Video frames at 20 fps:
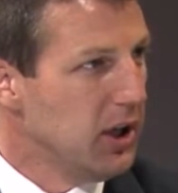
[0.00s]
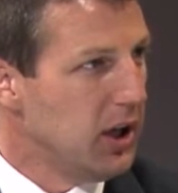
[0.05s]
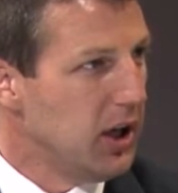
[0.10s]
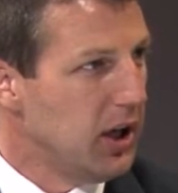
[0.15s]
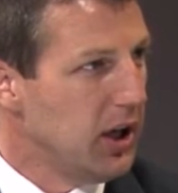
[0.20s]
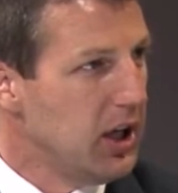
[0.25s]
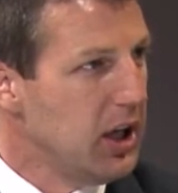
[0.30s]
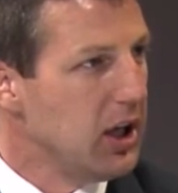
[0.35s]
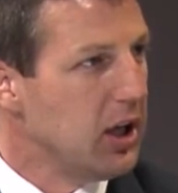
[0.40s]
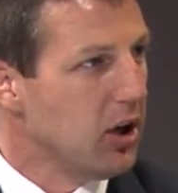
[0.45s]

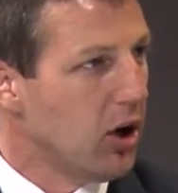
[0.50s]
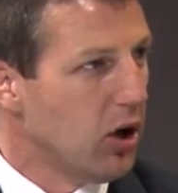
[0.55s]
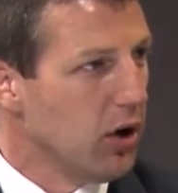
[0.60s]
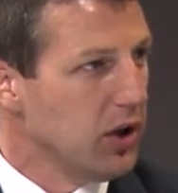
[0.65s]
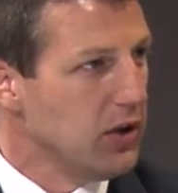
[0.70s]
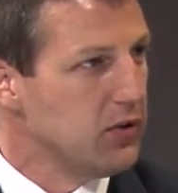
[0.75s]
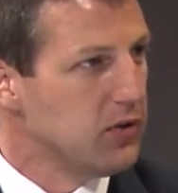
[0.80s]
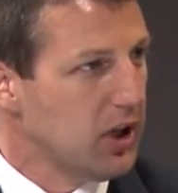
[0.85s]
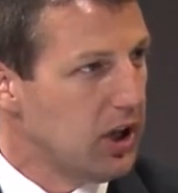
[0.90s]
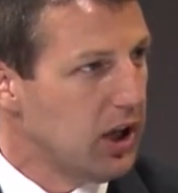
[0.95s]
Uh, he can
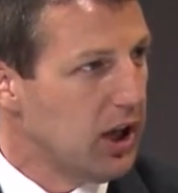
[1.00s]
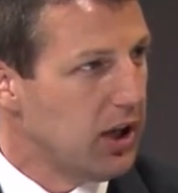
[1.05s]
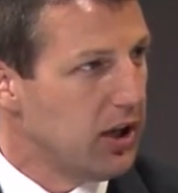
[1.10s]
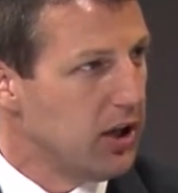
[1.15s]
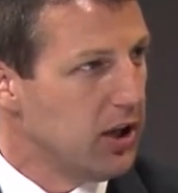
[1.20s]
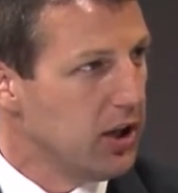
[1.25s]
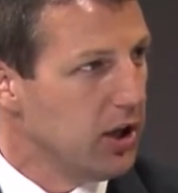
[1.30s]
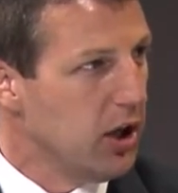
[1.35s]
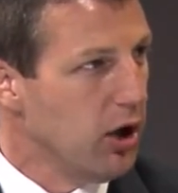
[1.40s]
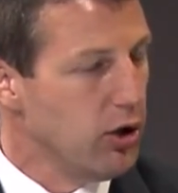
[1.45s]
already sit down
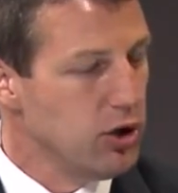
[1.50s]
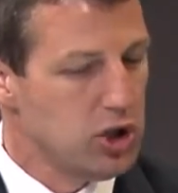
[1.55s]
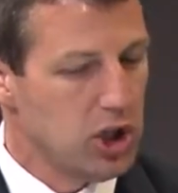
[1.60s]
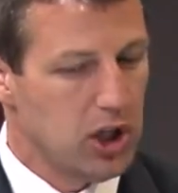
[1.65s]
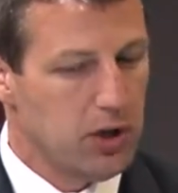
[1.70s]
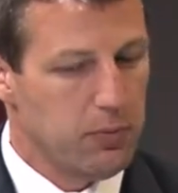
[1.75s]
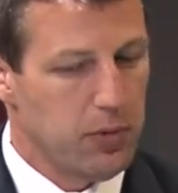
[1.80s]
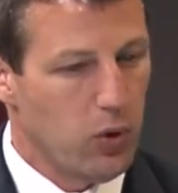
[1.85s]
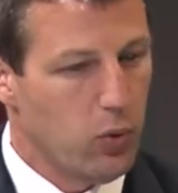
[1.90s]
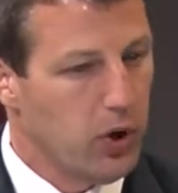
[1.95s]
and
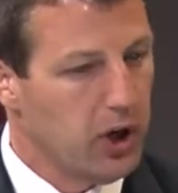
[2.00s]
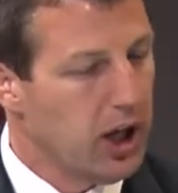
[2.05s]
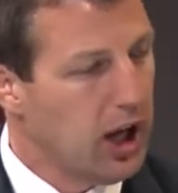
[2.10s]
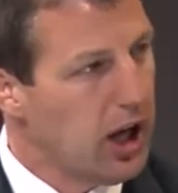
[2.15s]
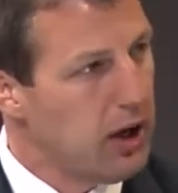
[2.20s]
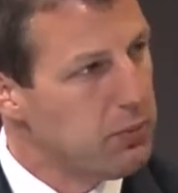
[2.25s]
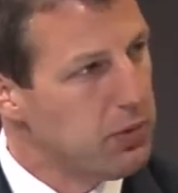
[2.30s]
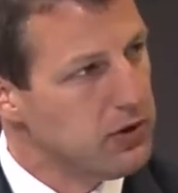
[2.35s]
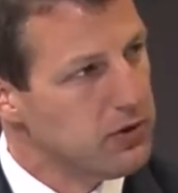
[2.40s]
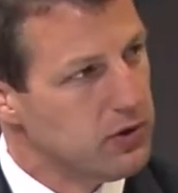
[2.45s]
negotiate them, but what
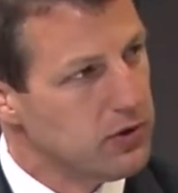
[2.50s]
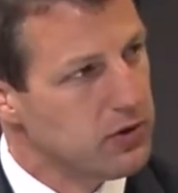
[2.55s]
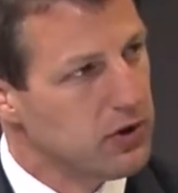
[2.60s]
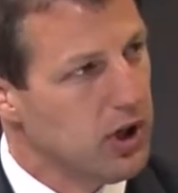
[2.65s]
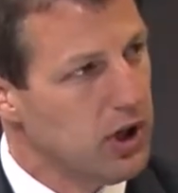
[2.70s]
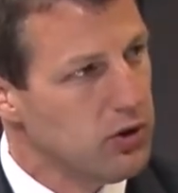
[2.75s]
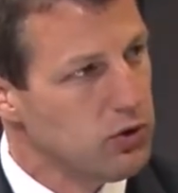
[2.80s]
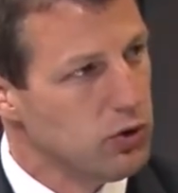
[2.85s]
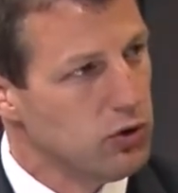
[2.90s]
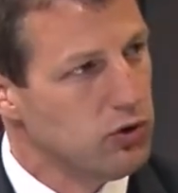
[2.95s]
happens is
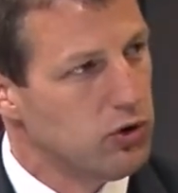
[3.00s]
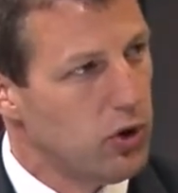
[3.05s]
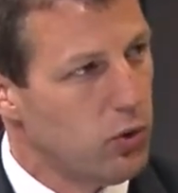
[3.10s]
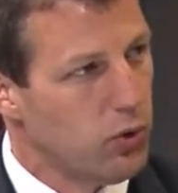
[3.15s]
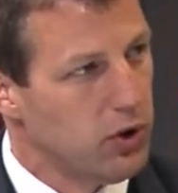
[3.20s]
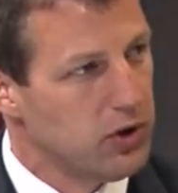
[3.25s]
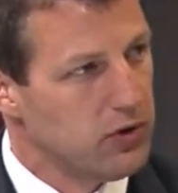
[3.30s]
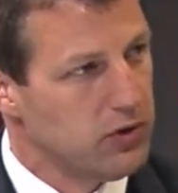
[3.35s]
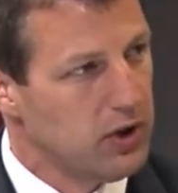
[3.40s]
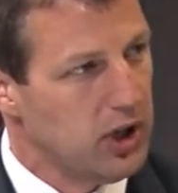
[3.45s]
countries don't
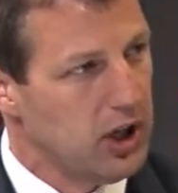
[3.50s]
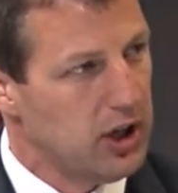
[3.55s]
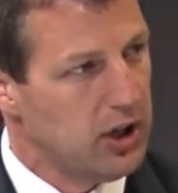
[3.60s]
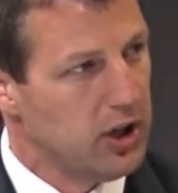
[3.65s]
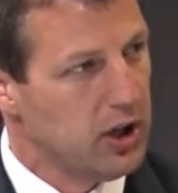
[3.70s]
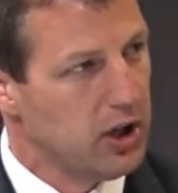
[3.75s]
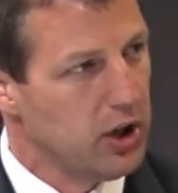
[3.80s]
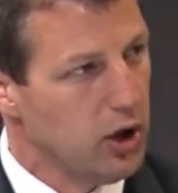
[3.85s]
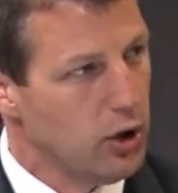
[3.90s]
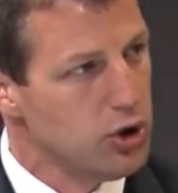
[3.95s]
want to sit down
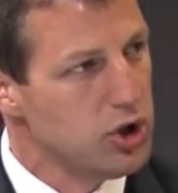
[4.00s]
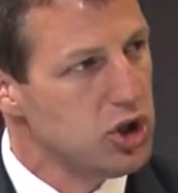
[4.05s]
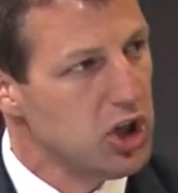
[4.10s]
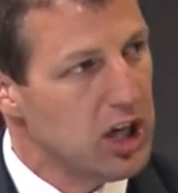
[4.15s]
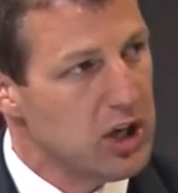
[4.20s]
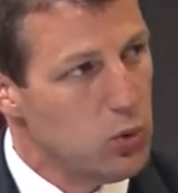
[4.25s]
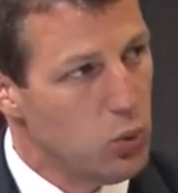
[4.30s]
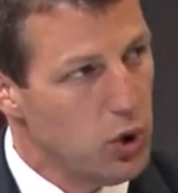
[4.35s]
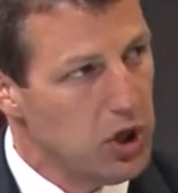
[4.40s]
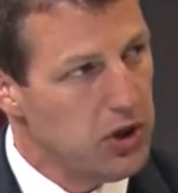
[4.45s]
and
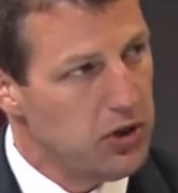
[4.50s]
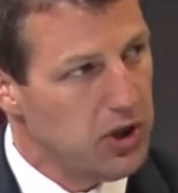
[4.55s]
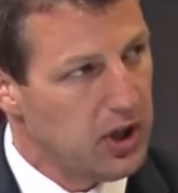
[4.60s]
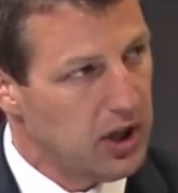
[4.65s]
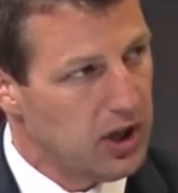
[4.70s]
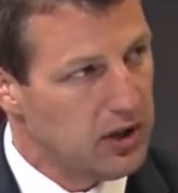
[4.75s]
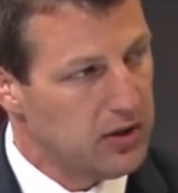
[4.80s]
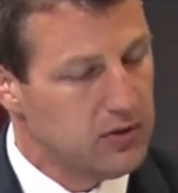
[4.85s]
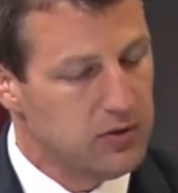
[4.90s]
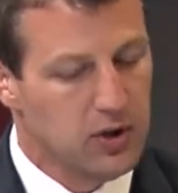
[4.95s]
negotiate with
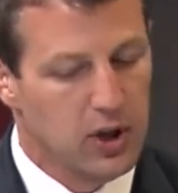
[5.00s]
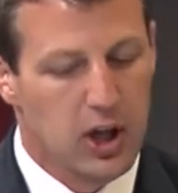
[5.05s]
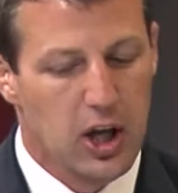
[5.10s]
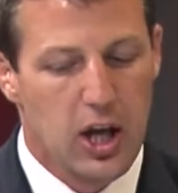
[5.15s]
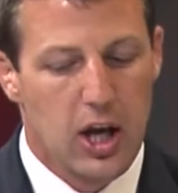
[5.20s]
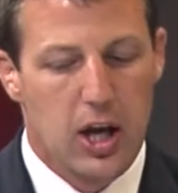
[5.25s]
us